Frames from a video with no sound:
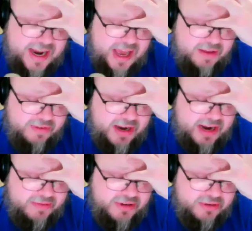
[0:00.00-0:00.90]
out of
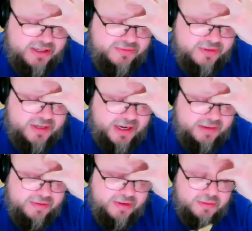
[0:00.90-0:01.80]
kind of a stressful
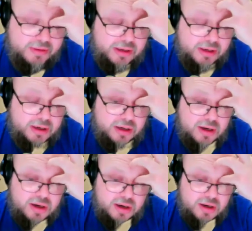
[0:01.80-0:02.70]
job, so
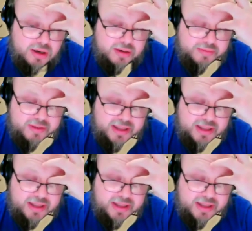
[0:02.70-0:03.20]
I feel